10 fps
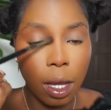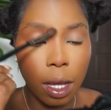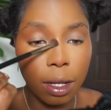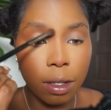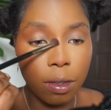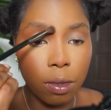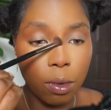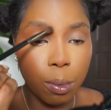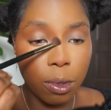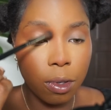and it's
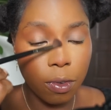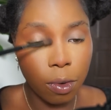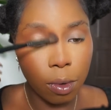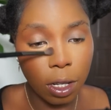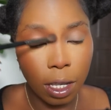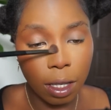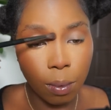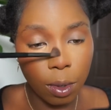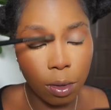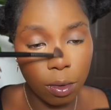so beautiful, like
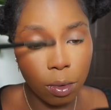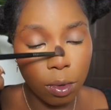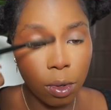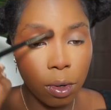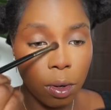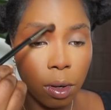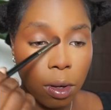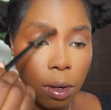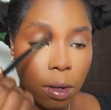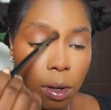when you do your
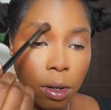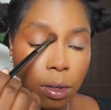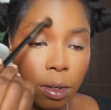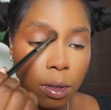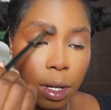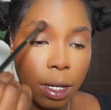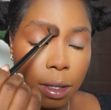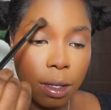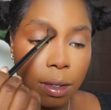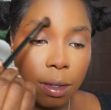contour
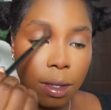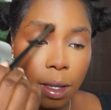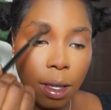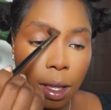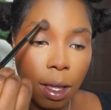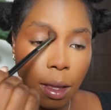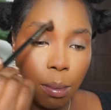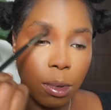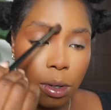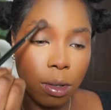like this,
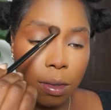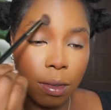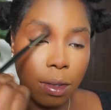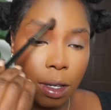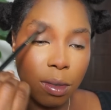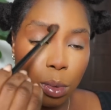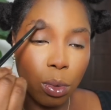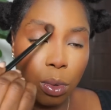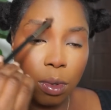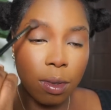because there's
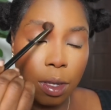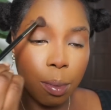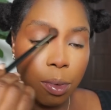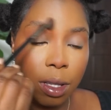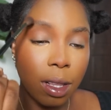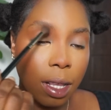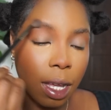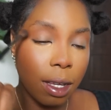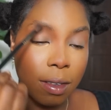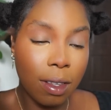no separate
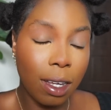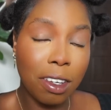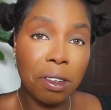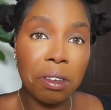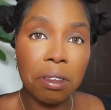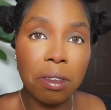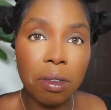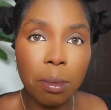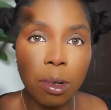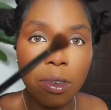lines and you're not doing
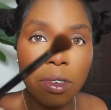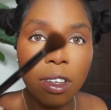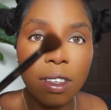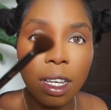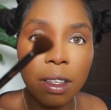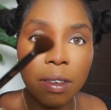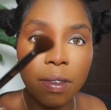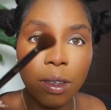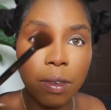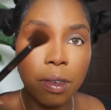so much. You just get a
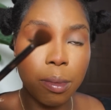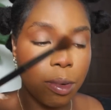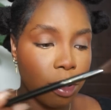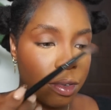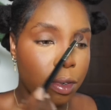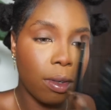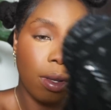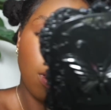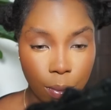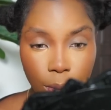fluffy brush.
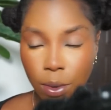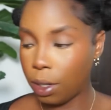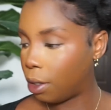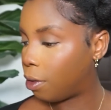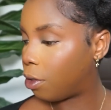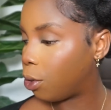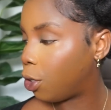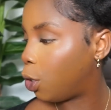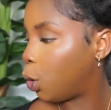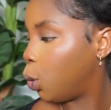We're looking so
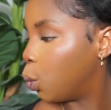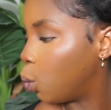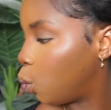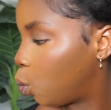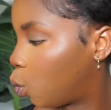cute.